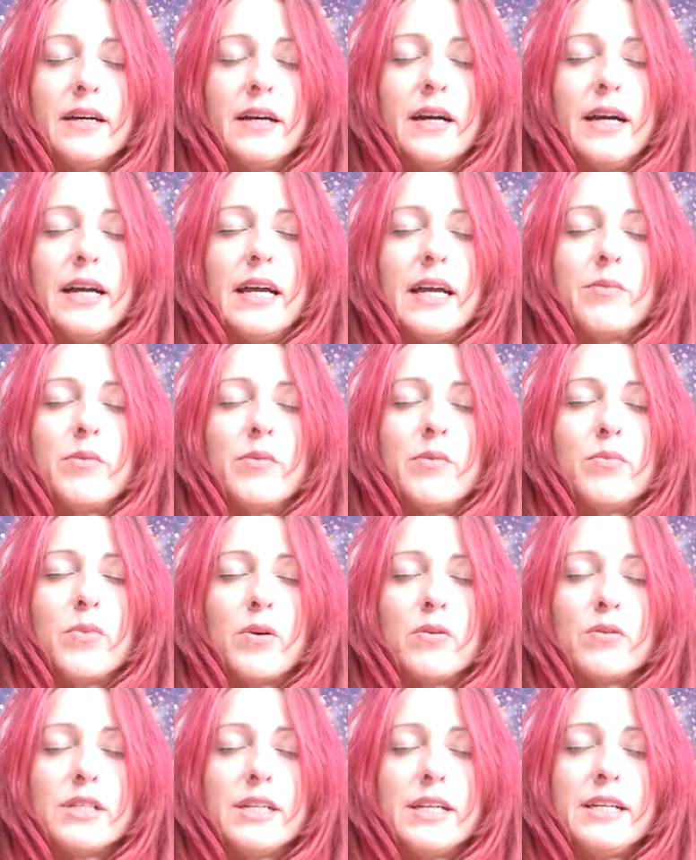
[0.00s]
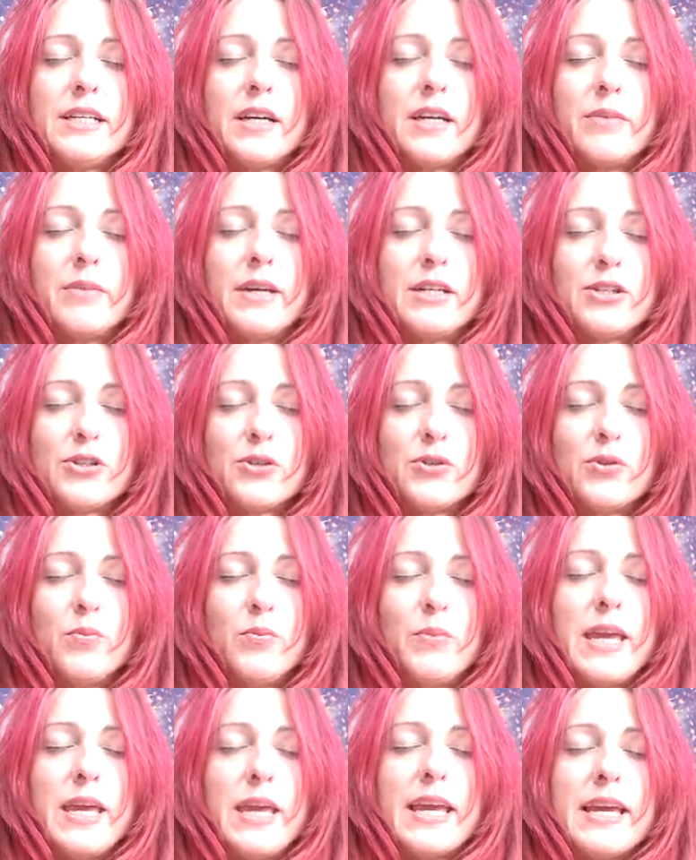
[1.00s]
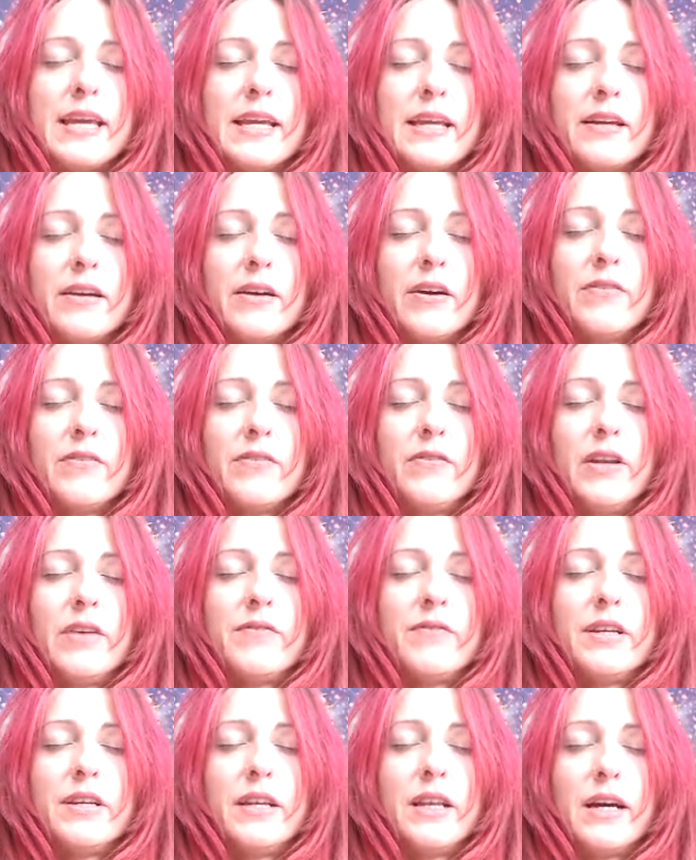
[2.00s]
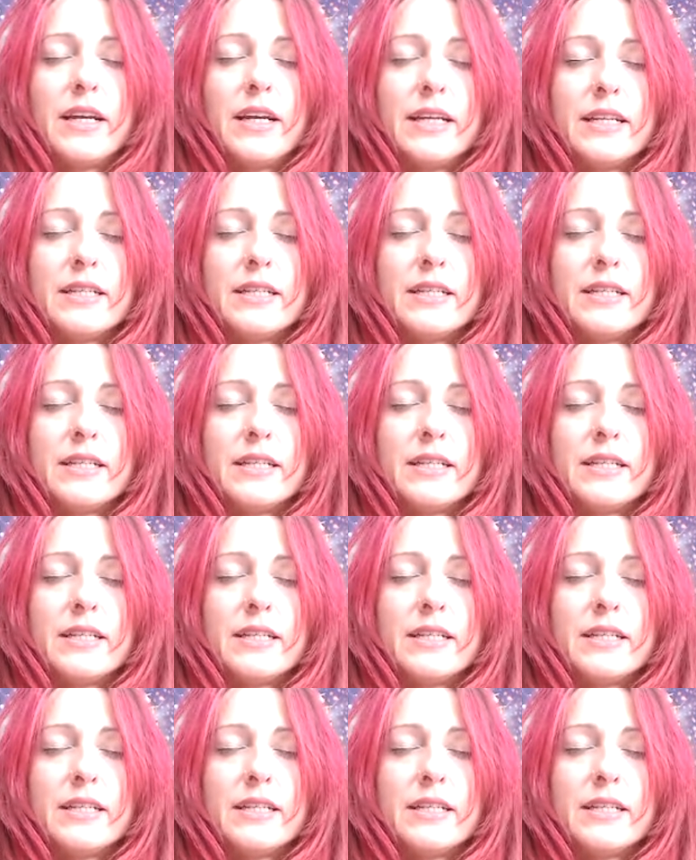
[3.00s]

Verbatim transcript: I am a multi-dimensional being of love and light.